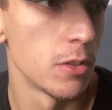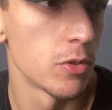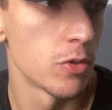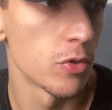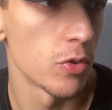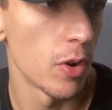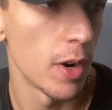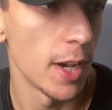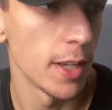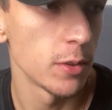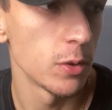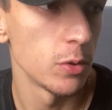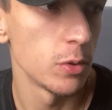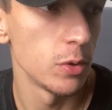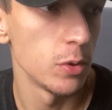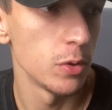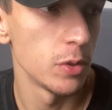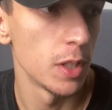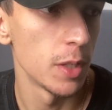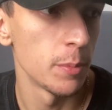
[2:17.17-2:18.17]
trying to
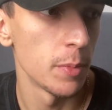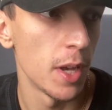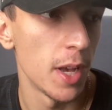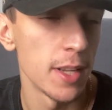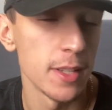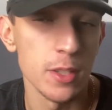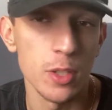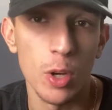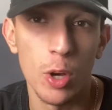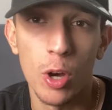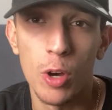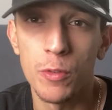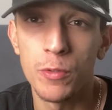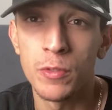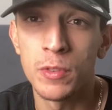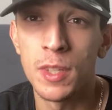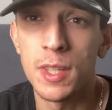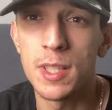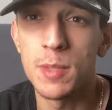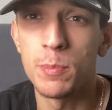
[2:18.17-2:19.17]
do them as
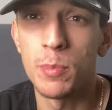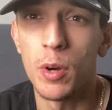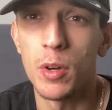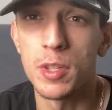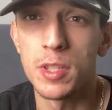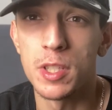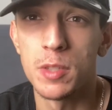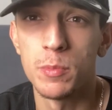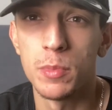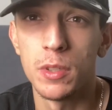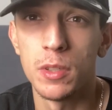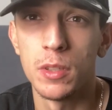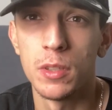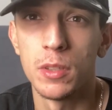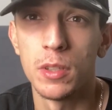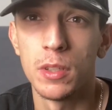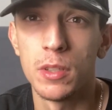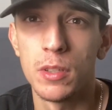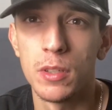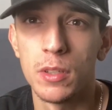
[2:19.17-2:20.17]
often as
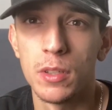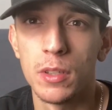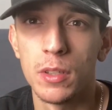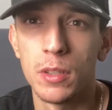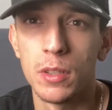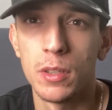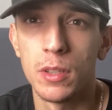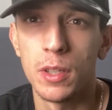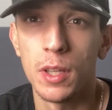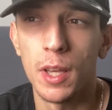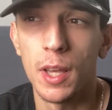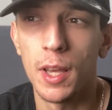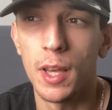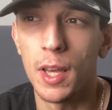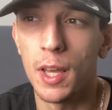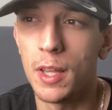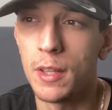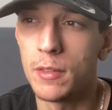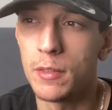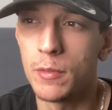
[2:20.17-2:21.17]
possible
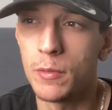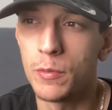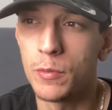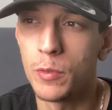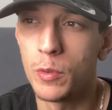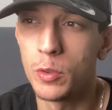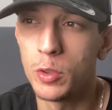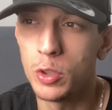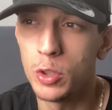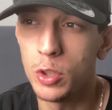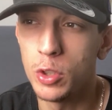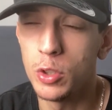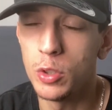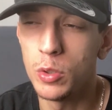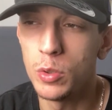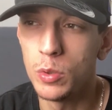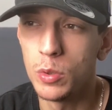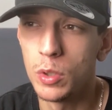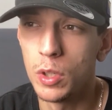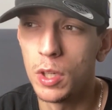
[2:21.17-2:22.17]
and for you